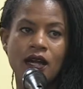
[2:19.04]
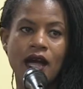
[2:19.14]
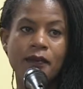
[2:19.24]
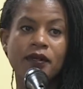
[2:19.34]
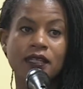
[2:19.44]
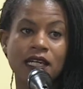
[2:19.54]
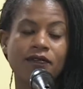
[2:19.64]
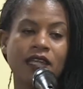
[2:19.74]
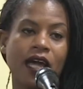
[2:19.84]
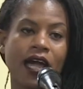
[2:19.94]
I
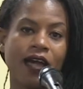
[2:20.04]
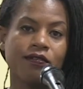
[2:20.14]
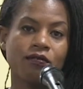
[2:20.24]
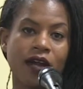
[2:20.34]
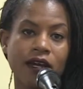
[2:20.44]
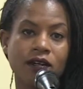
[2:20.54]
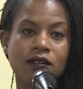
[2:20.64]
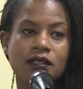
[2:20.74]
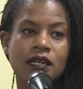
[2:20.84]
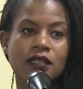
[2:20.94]
believe that I have the
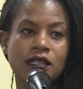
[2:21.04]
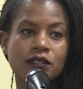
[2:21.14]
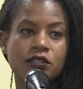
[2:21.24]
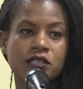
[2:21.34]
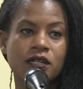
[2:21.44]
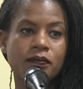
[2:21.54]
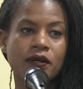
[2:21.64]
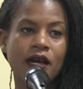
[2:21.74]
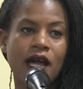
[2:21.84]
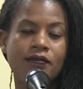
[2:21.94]
record in leadership,
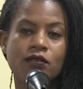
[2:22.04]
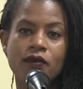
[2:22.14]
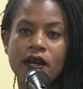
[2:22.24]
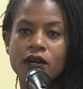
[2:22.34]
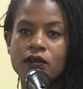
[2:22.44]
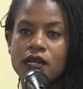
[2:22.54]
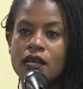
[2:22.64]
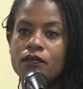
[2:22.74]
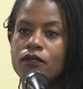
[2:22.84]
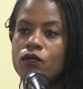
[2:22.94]
I have the record
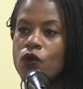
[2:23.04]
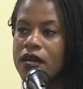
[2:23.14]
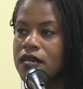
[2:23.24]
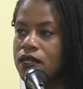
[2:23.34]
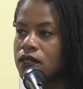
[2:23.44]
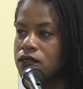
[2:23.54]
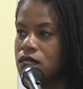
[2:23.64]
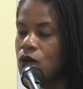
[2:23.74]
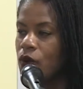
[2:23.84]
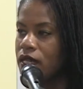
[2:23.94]
in writing
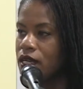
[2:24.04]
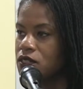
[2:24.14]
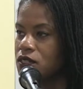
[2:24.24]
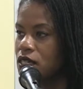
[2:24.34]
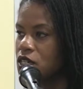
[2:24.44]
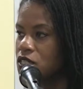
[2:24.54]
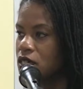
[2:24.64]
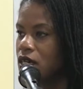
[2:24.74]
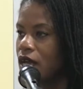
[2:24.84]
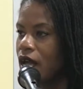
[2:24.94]
statewide
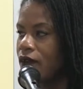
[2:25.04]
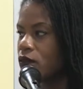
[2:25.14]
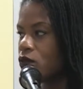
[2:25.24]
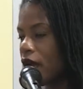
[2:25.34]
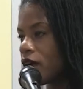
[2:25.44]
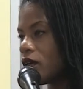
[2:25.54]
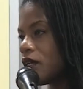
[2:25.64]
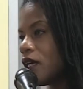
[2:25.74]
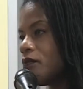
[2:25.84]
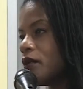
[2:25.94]
legislation, I have the record
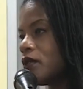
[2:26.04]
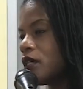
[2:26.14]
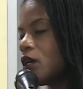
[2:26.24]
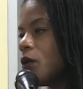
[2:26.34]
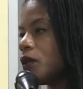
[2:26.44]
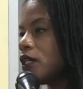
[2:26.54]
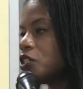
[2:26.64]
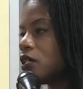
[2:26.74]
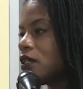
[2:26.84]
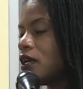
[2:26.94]
in building
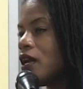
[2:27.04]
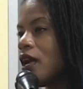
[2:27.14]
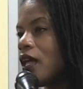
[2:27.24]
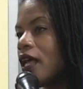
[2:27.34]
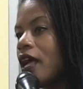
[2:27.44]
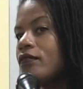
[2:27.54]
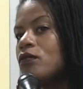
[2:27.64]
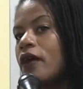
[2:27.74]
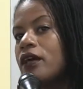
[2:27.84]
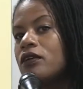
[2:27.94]
coalition, and I have
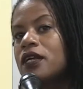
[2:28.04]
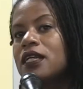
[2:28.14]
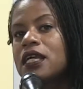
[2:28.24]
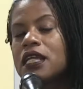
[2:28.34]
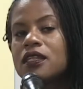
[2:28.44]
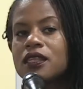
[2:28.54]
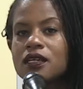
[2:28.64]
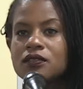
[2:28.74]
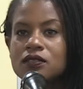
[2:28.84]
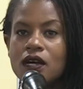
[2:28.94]
the record in getting
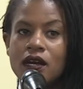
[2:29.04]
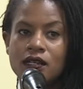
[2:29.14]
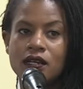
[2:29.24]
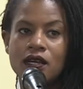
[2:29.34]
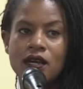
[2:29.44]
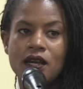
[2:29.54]
things done